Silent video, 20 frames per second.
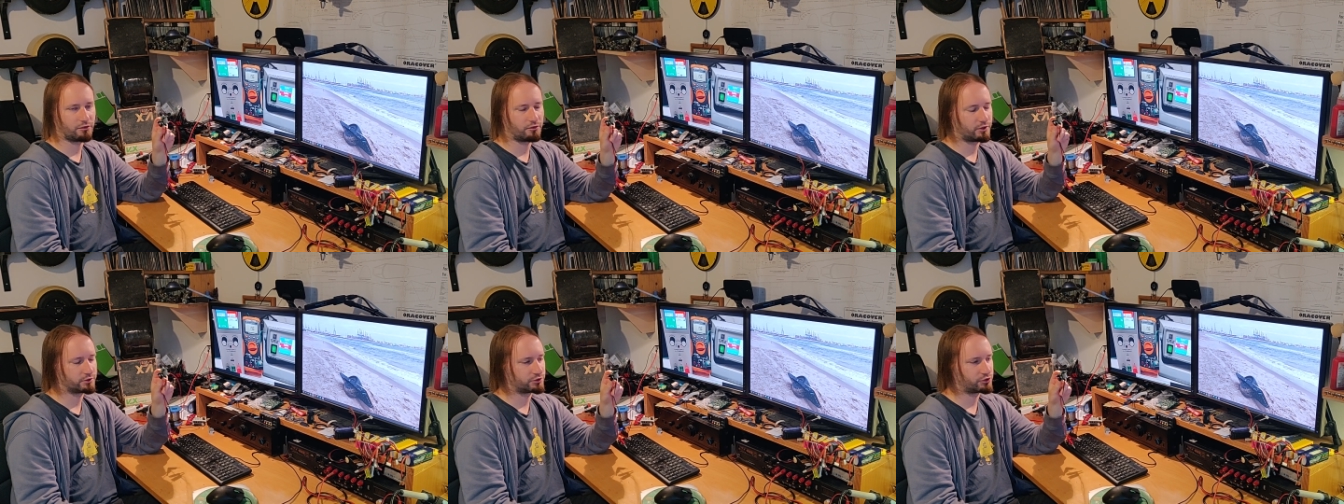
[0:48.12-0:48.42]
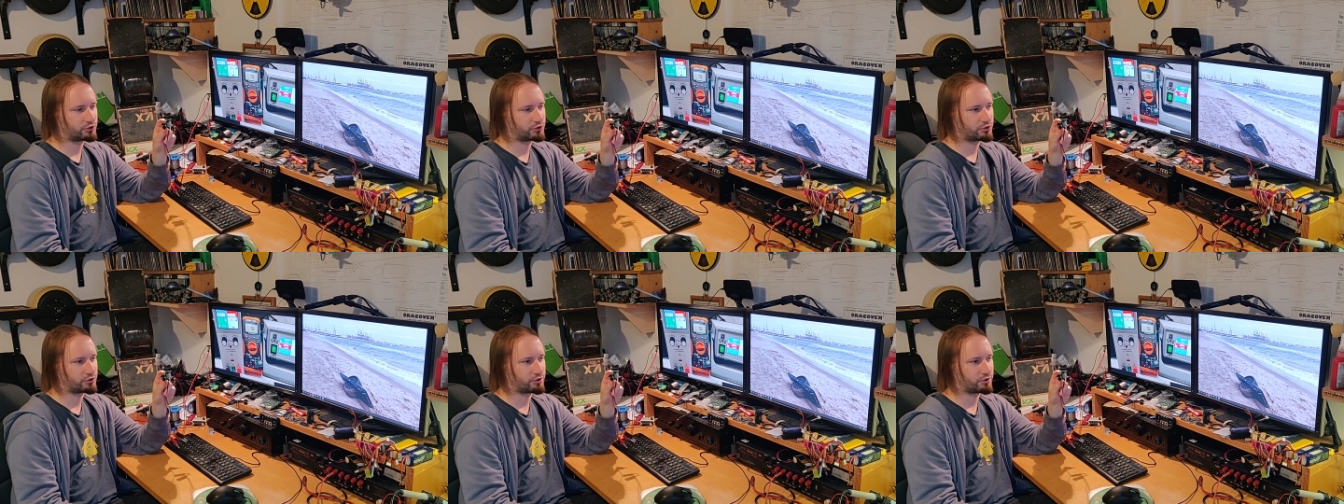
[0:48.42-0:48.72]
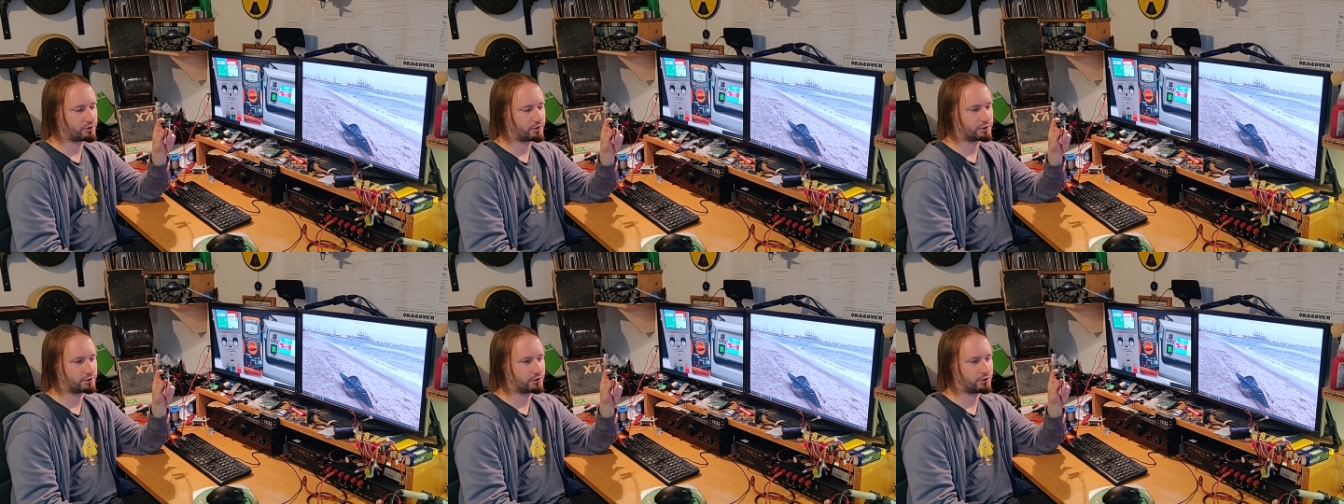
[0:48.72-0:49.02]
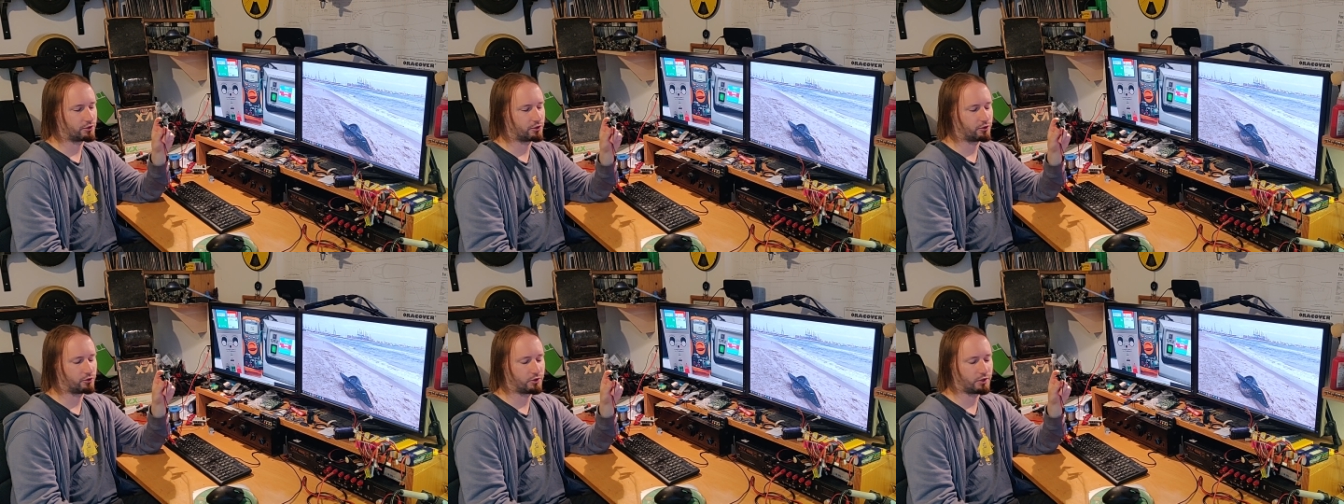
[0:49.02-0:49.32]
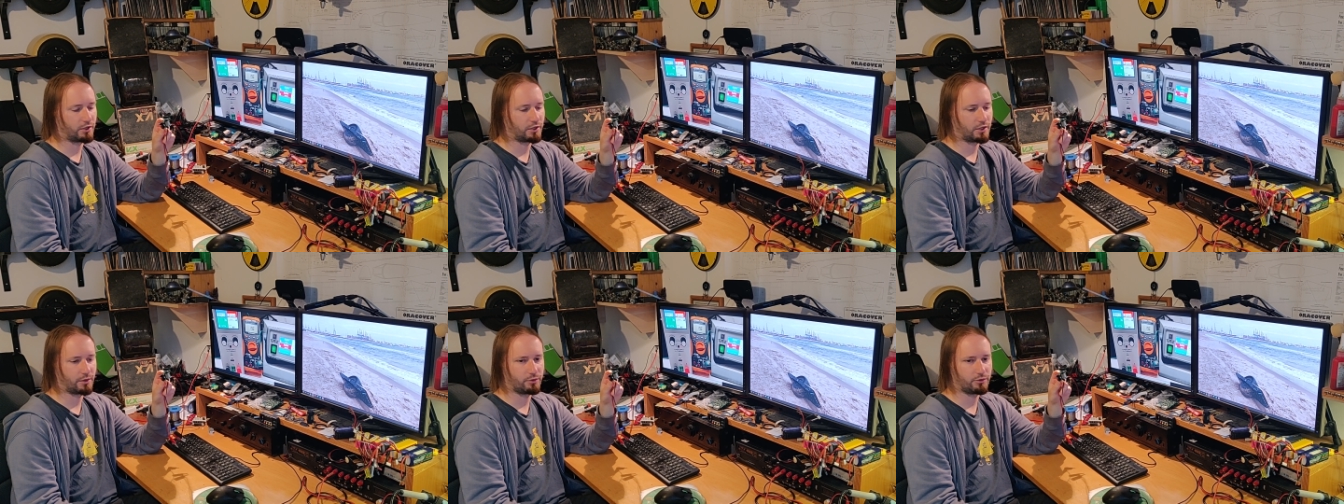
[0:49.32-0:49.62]
the versions that are
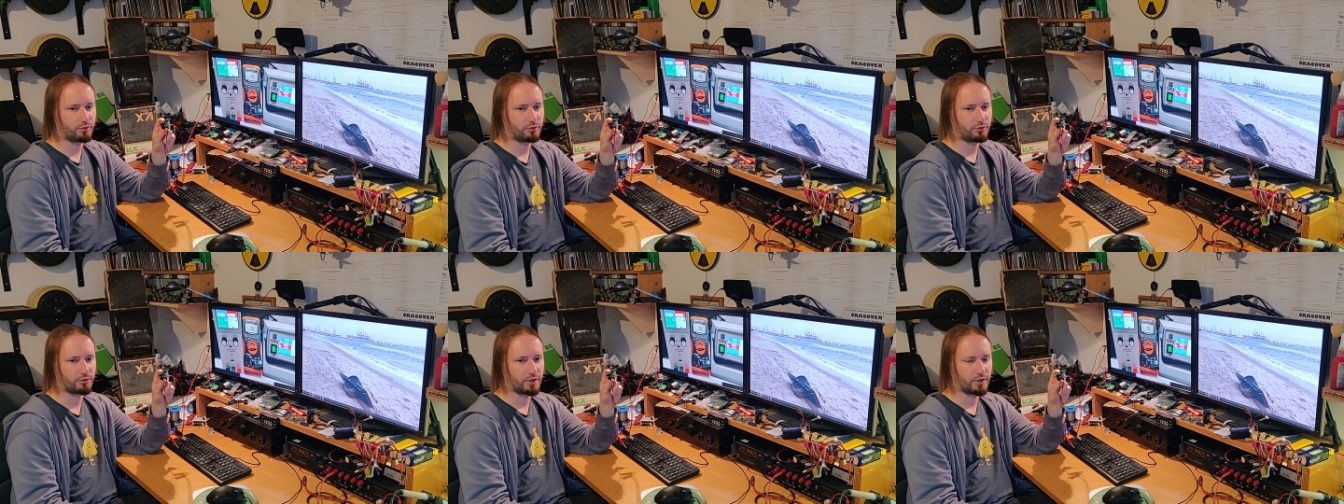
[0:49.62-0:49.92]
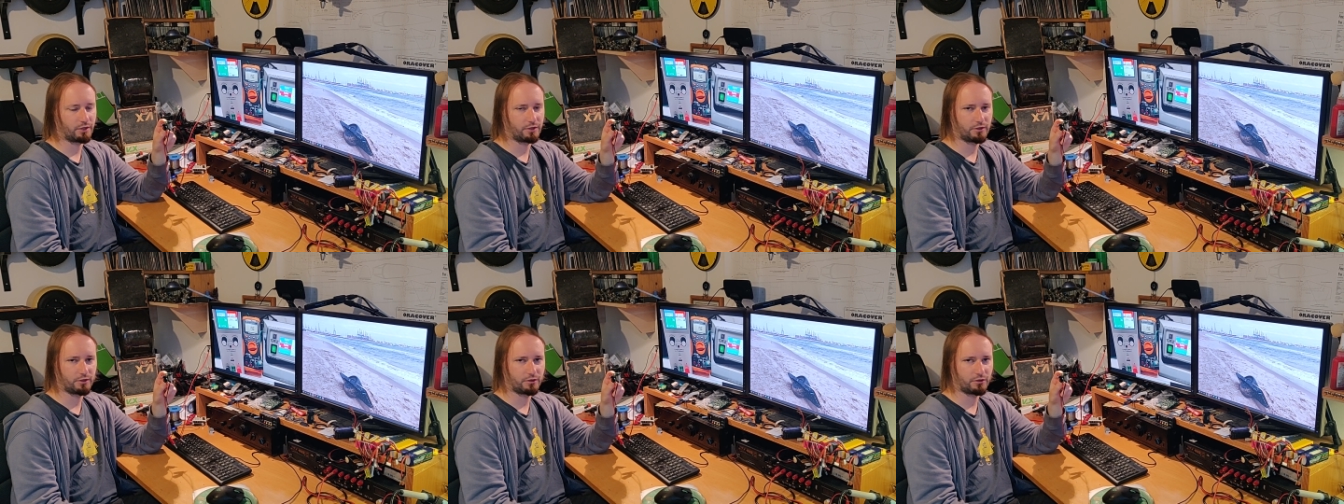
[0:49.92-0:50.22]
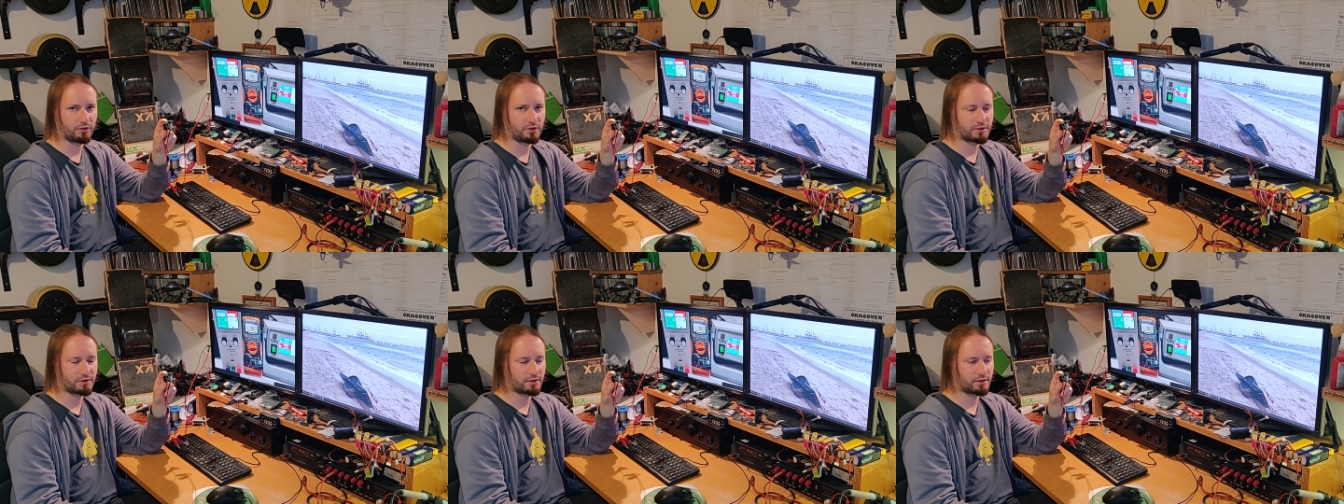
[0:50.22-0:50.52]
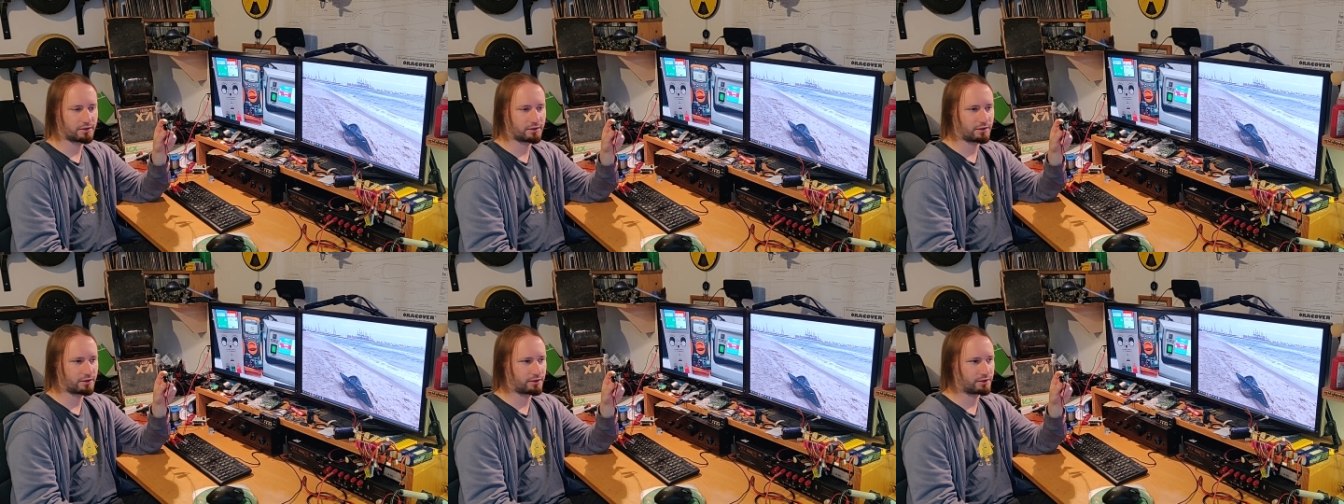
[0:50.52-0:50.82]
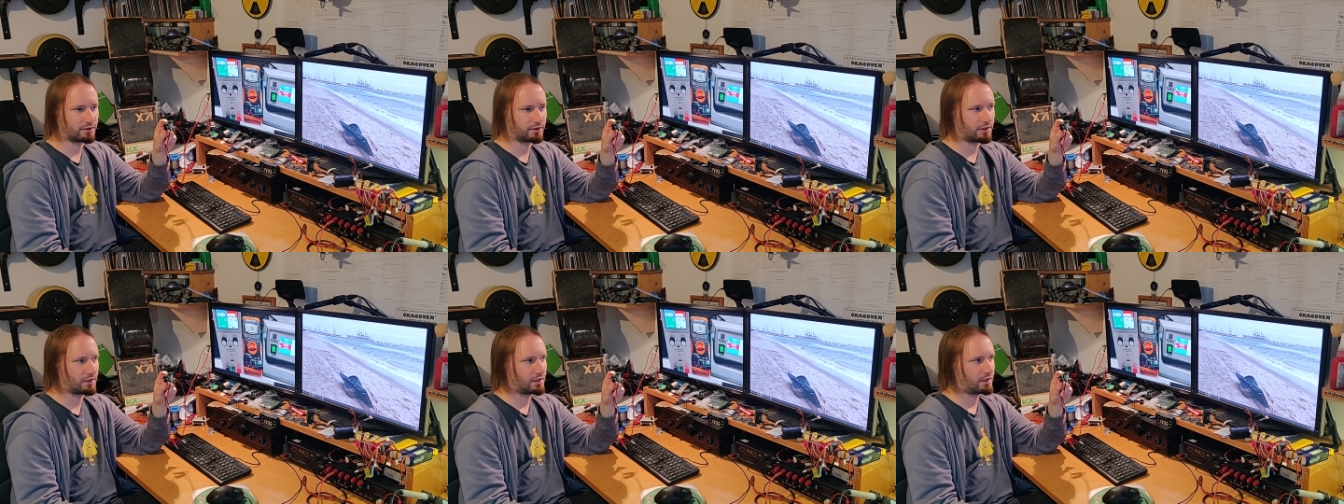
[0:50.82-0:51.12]
only up to 90 volts, I
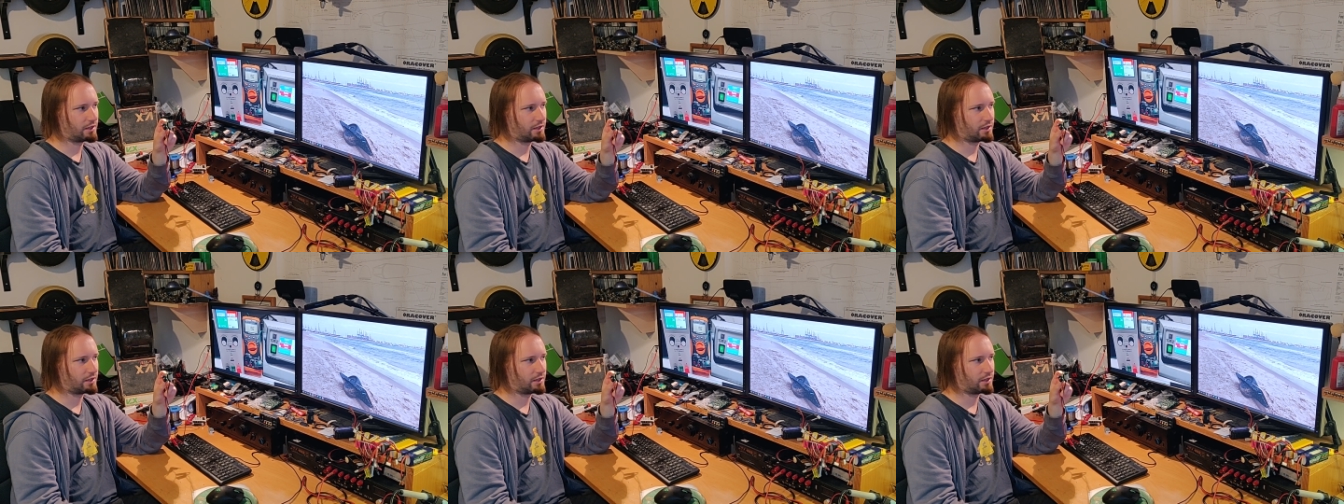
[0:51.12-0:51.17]
think,